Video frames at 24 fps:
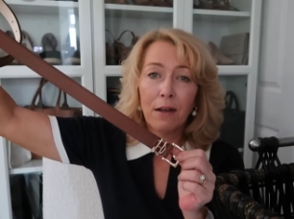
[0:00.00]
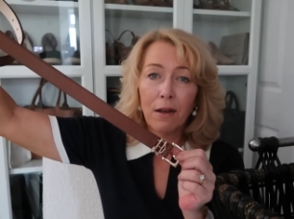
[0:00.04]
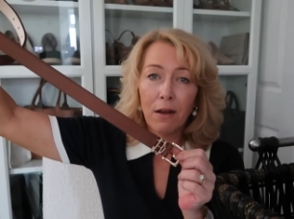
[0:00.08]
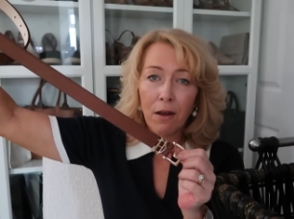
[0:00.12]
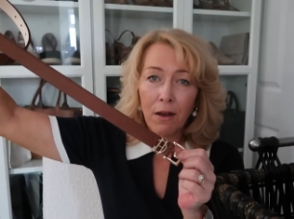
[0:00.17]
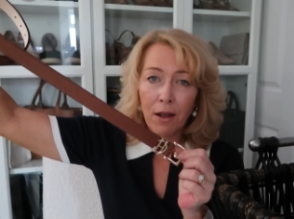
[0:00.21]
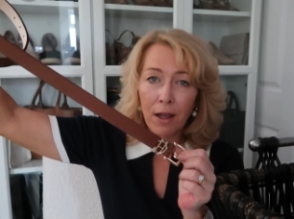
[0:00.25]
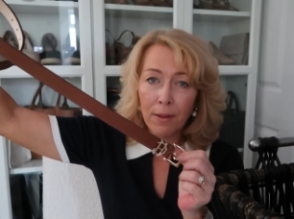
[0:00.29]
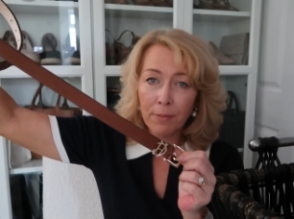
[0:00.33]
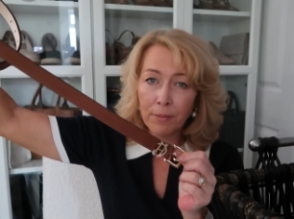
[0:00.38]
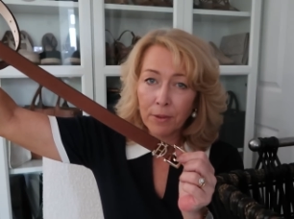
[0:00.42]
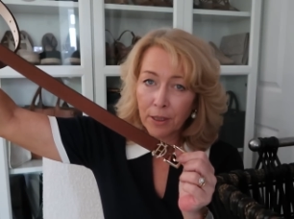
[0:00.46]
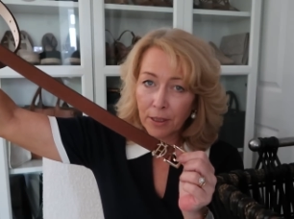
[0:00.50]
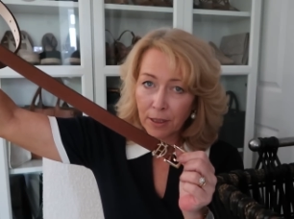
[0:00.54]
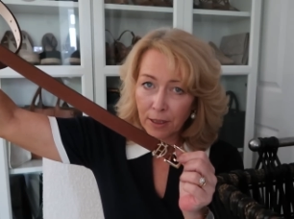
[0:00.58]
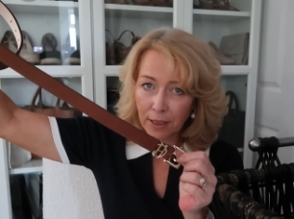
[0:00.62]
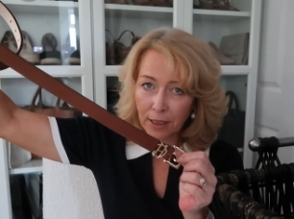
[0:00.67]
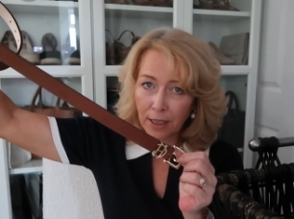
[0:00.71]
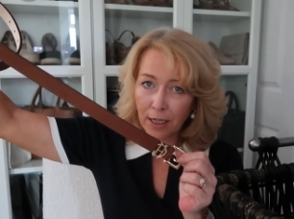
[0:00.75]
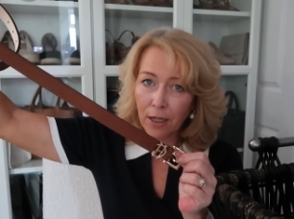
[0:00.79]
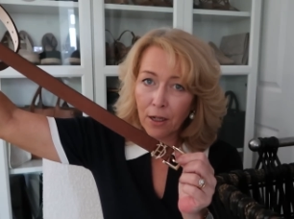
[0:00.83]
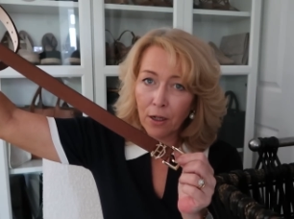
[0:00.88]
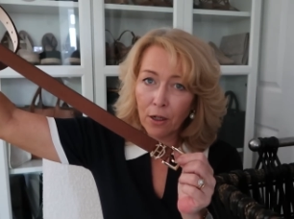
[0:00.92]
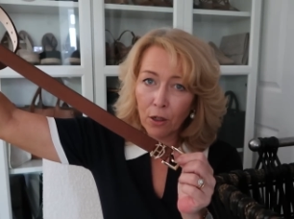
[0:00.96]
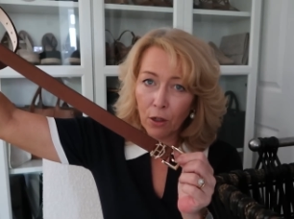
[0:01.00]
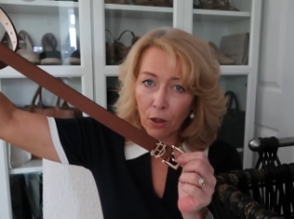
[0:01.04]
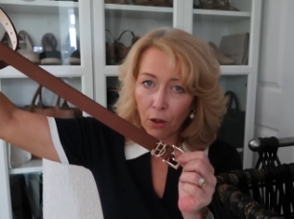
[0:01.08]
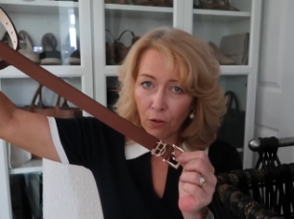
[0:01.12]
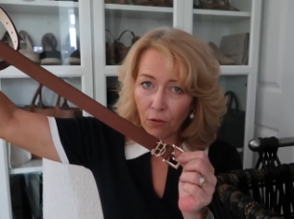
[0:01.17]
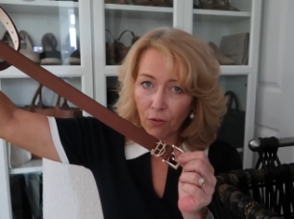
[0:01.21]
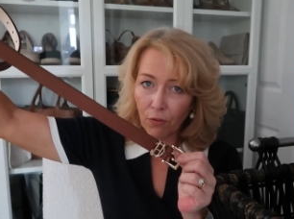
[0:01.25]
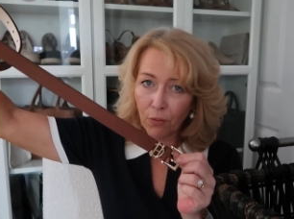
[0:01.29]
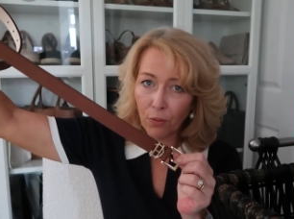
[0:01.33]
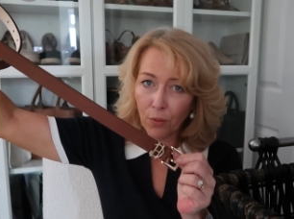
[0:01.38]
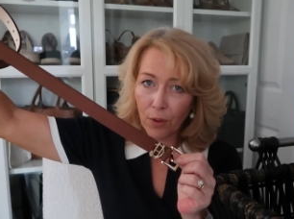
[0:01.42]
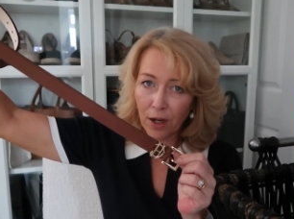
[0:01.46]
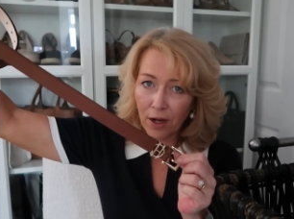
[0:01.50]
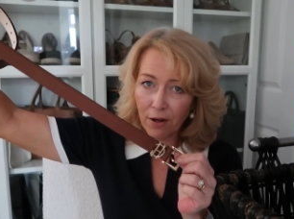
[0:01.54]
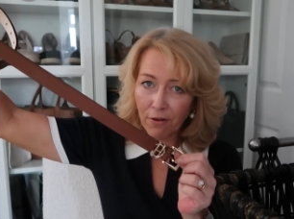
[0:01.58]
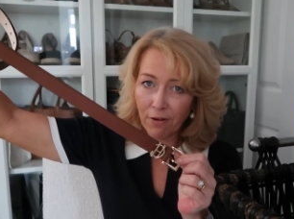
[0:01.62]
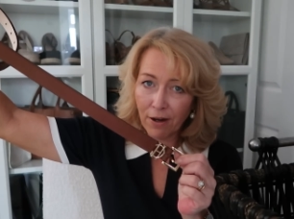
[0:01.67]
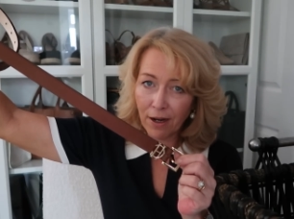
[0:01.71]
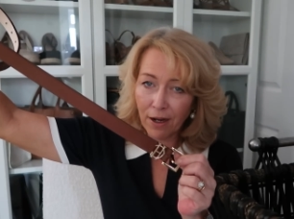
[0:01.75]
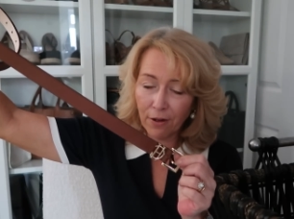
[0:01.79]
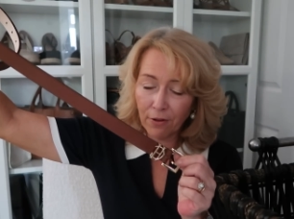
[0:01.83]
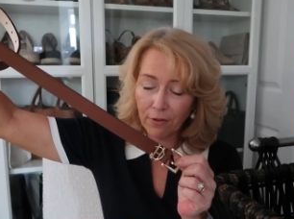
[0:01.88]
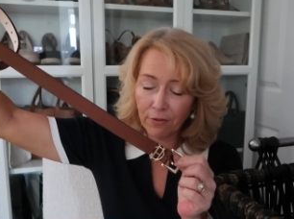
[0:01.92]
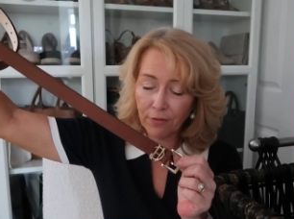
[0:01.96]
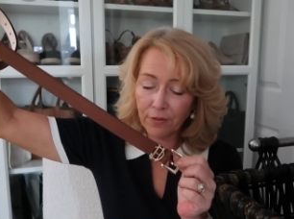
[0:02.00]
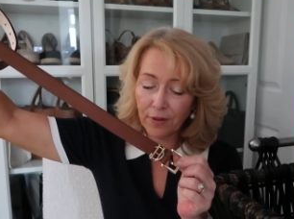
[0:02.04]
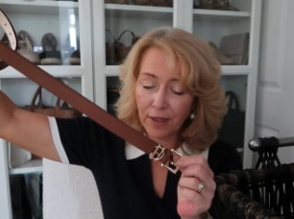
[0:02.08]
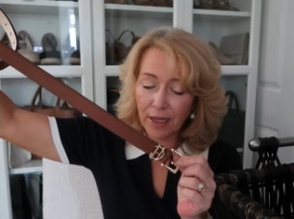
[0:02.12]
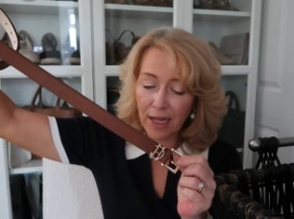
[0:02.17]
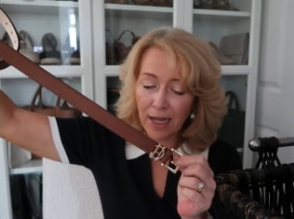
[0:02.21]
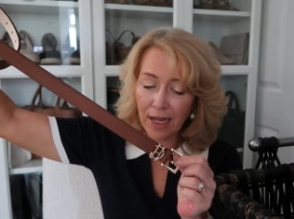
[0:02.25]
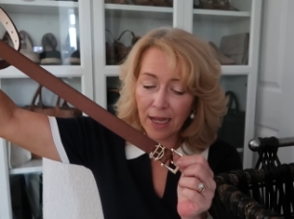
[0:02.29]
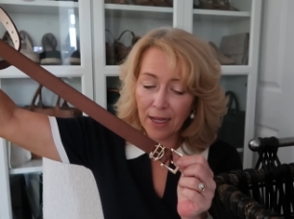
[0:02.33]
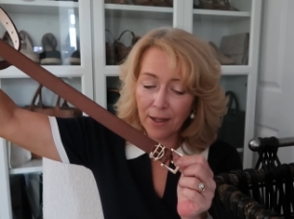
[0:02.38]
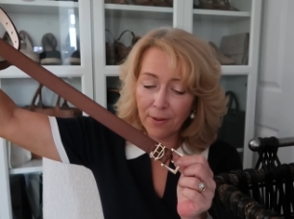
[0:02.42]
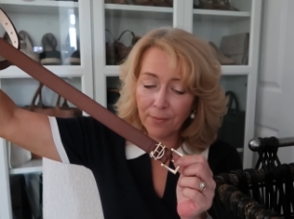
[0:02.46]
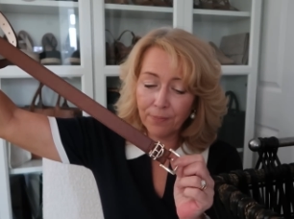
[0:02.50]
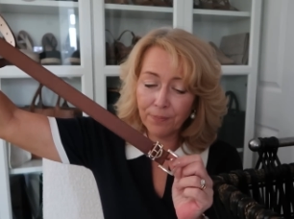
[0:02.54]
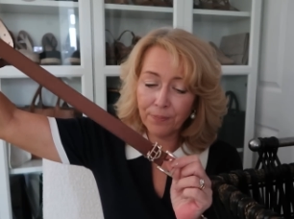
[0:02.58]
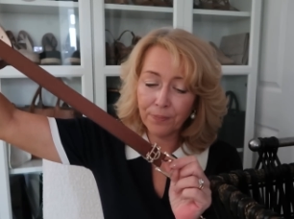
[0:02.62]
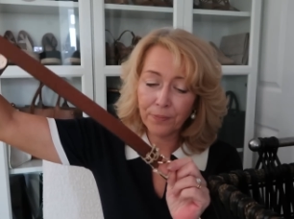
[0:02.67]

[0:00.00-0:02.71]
I'm going to get a lot of wear out of that.